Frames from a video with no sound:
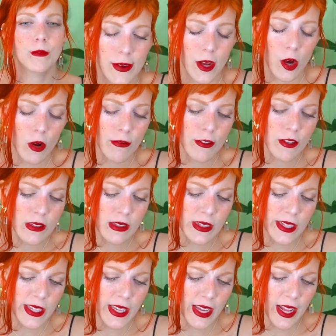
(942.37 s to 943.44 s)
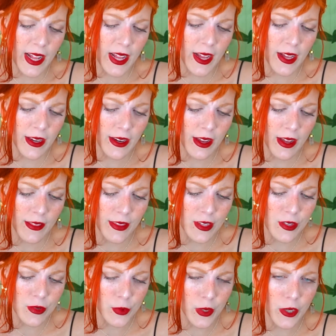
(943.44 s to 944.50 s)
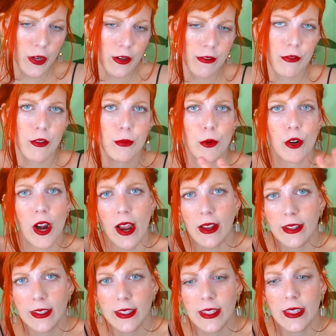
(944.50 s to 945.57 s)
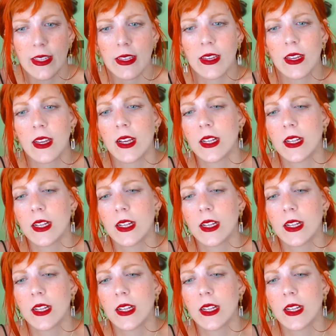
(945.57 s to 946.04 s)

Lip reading: Now, obviously, he had a disregard for morality.